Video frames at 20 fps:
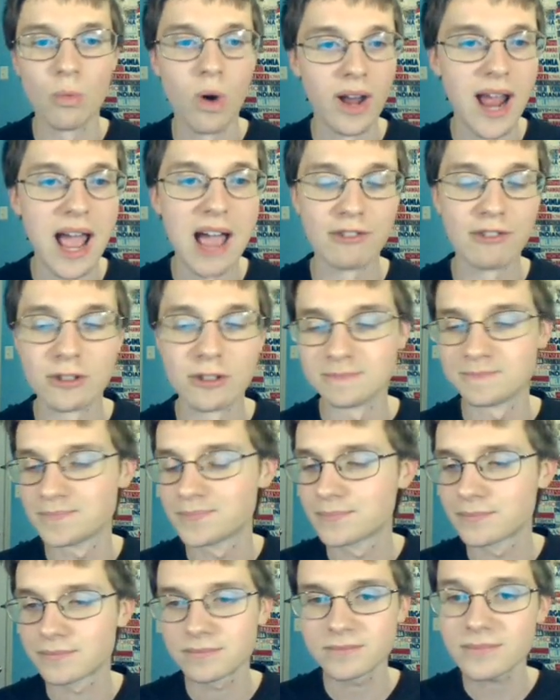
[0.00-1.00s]
whatever.
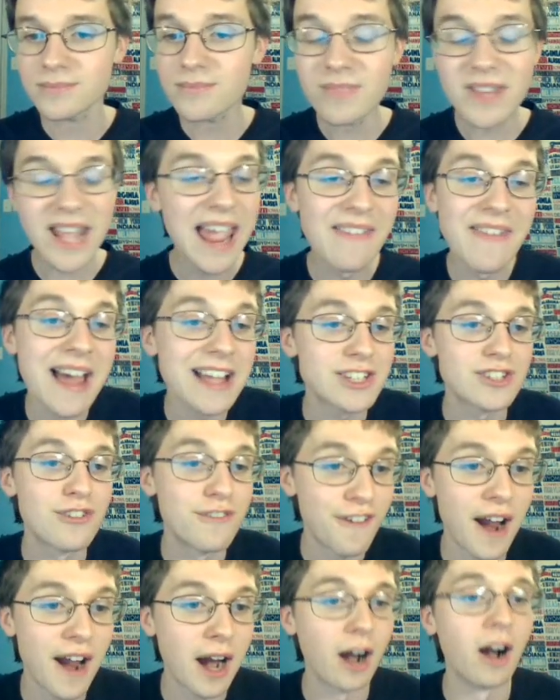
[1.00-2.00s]
And that's
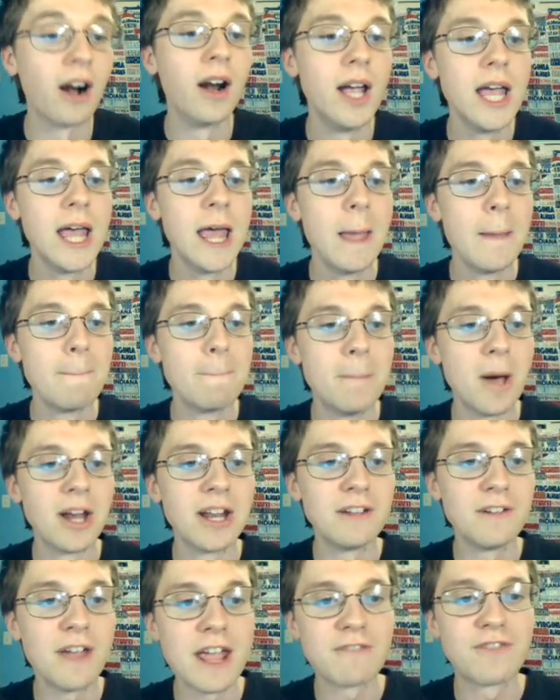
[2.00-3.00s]
fair. But
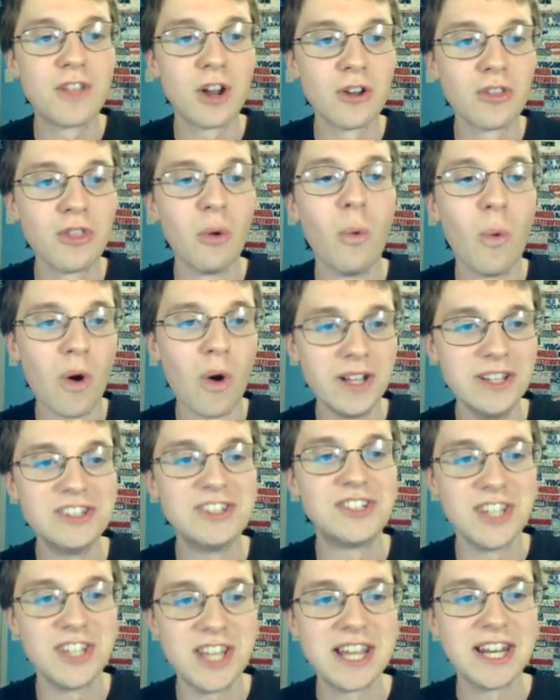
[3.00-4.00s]
if they're the 1
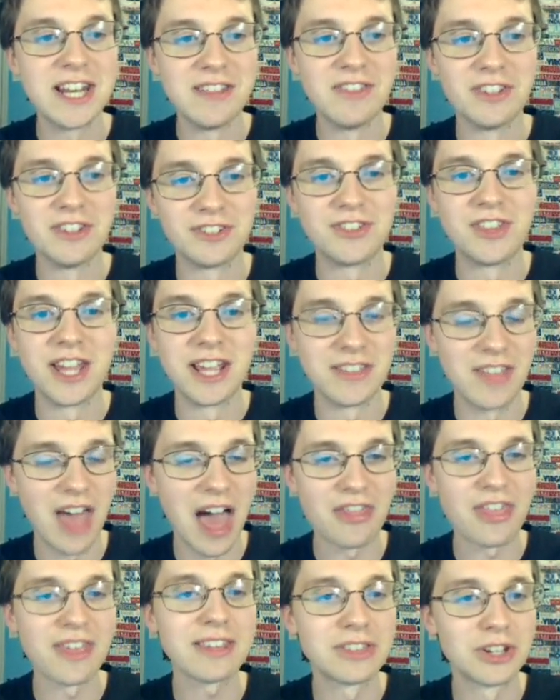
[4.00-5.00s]
seed in this thing, I
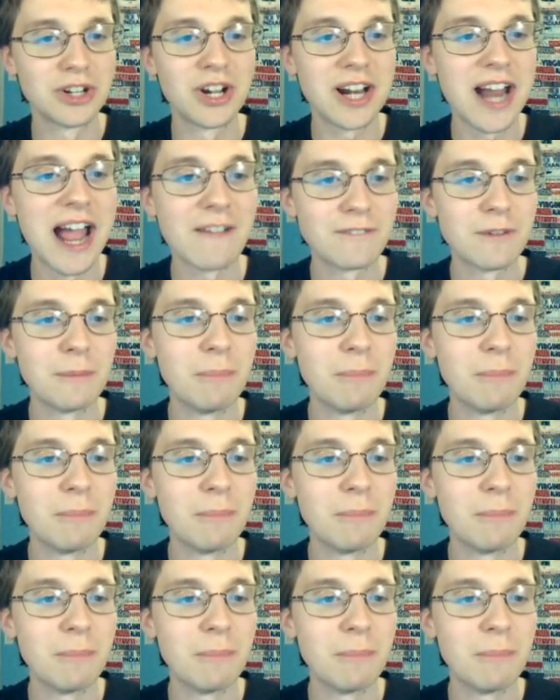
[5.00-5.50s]
think they're going to have to